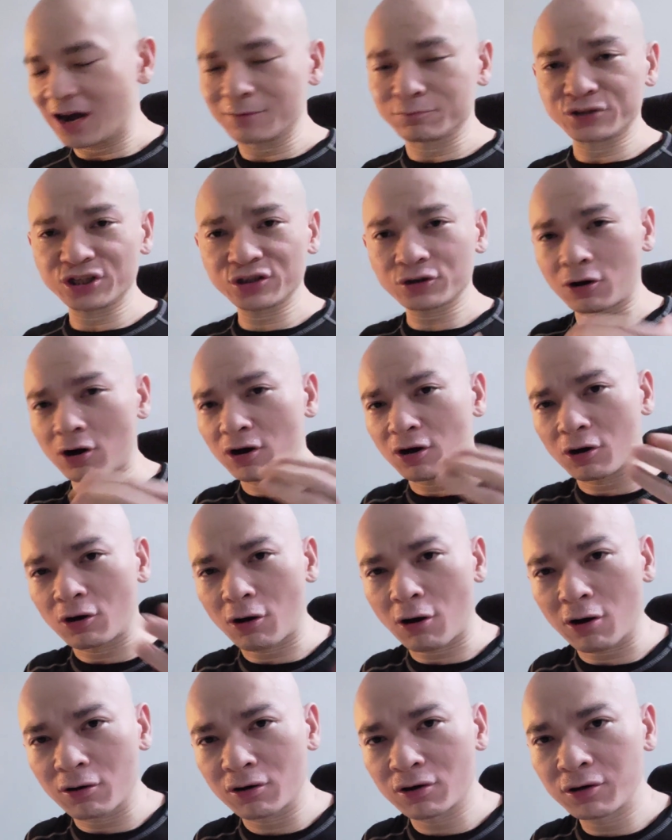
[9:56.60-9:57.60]
I'm just going to
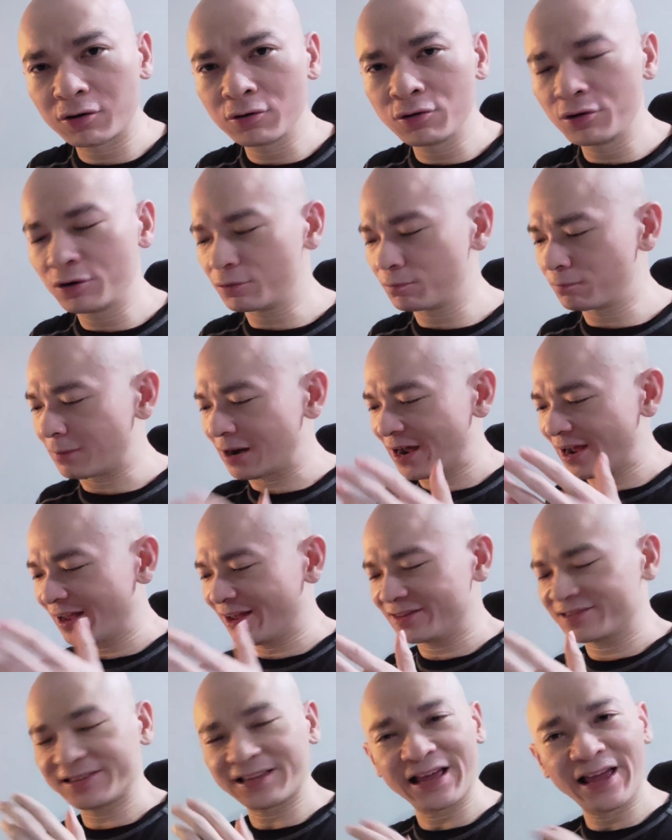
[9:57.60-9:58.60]
conclude
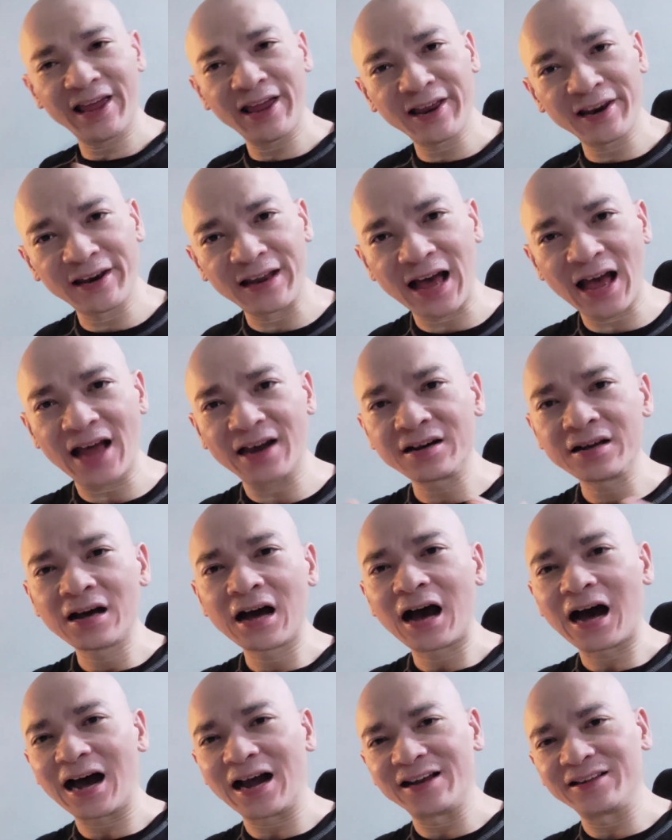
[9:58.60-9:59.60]
by saying that
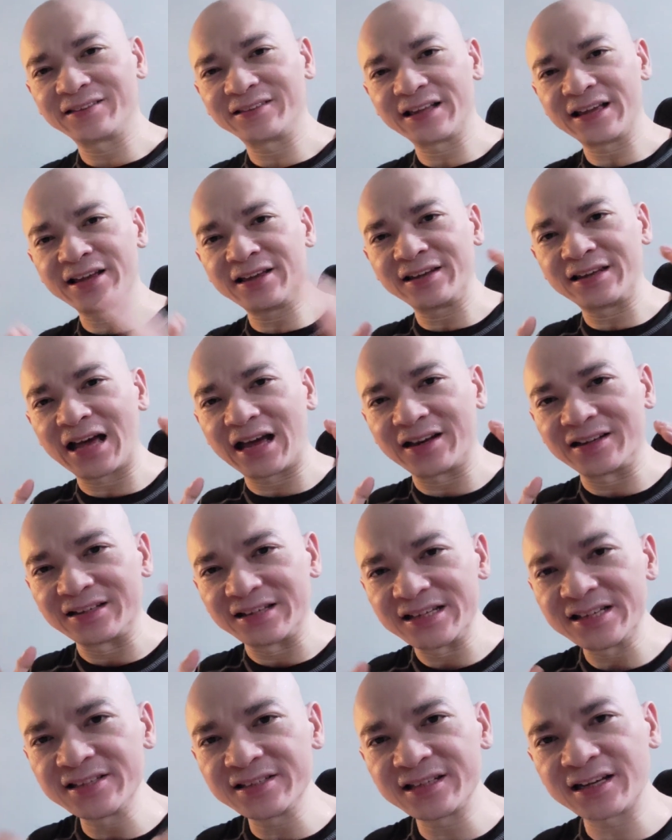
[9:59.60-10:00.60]
I think that the
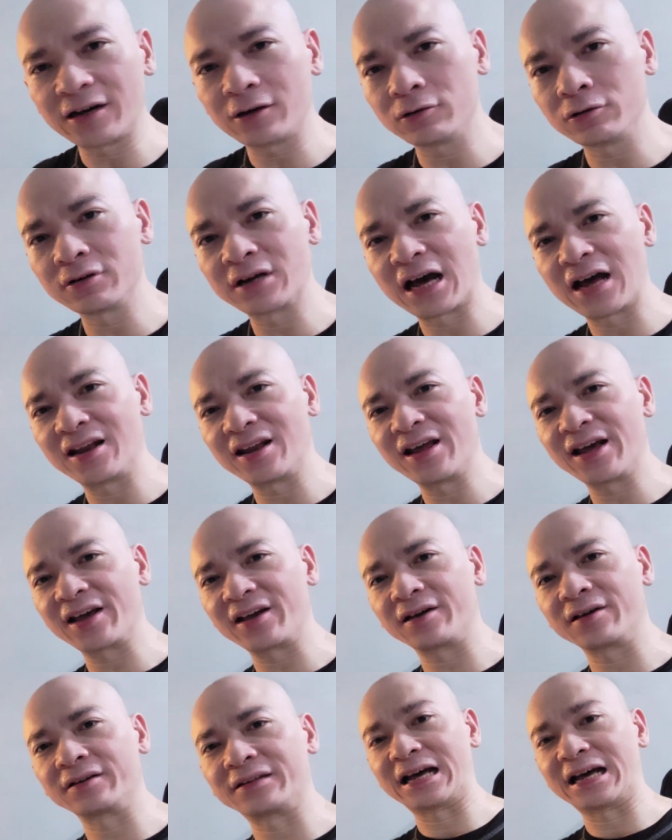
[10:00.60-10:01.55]
Intel Lunar Lake